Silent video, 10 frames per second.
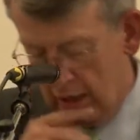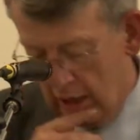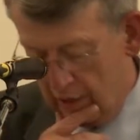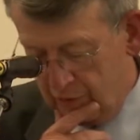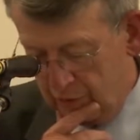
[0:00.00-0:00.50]

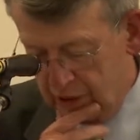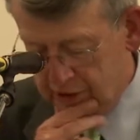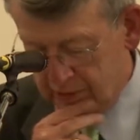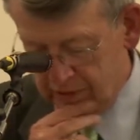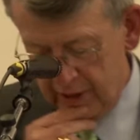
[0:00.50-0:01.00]
of the
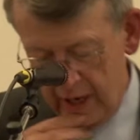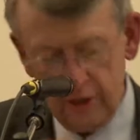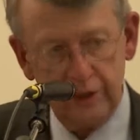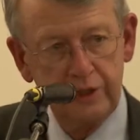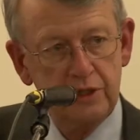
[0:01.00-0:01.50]
bishops
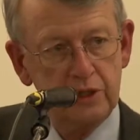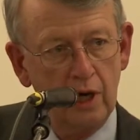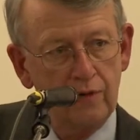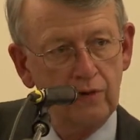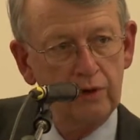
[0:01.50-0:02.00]
there and
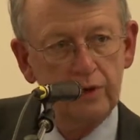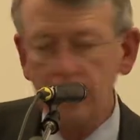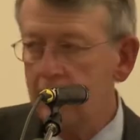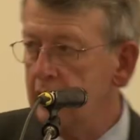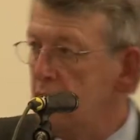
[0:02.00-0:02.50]
discovered
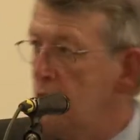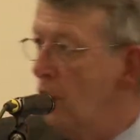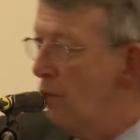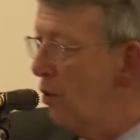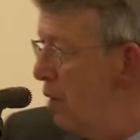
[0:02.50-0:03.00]
that
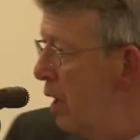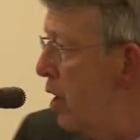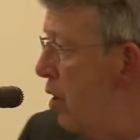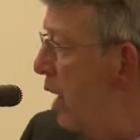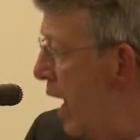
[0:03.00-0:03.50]
we really
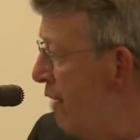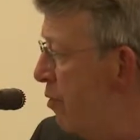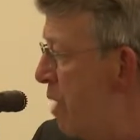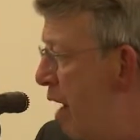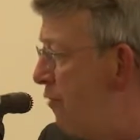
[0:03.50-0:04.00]
only have
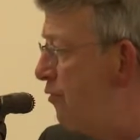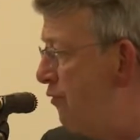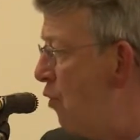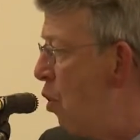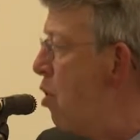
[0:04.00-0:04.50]
about
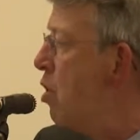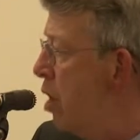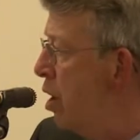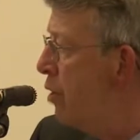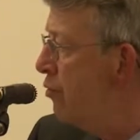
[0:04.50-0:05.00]

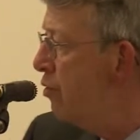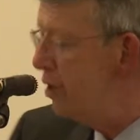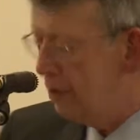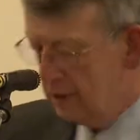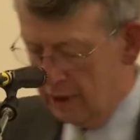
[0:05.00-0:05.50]

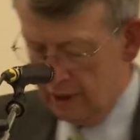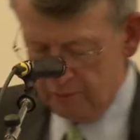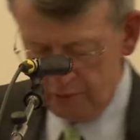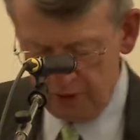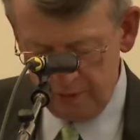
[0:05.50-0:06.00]
400
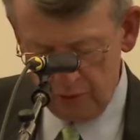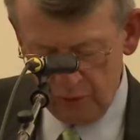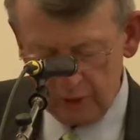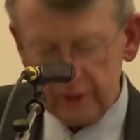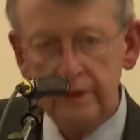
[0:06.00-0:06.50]

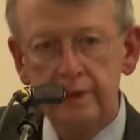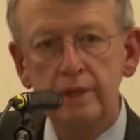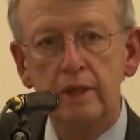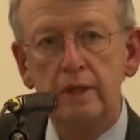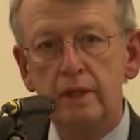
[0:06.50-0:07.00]
people
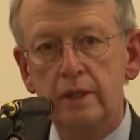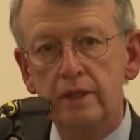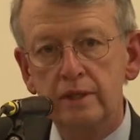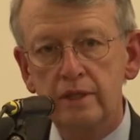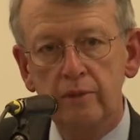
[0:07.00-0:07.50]
in
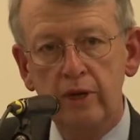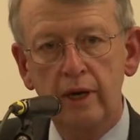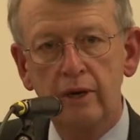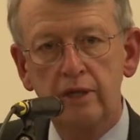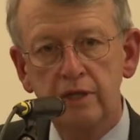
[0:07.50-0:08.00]

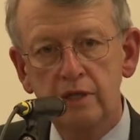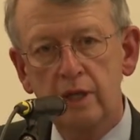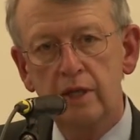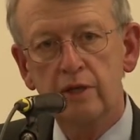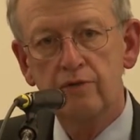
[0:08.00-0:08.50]
seminaries
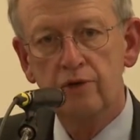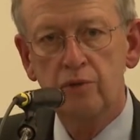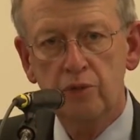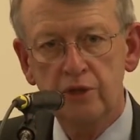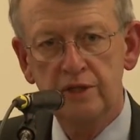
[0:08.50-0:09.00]
studying for
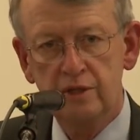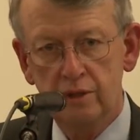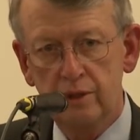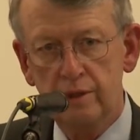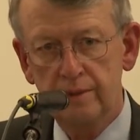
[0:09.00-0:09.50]
the
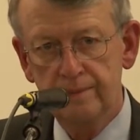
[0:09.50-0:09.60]
priesthood.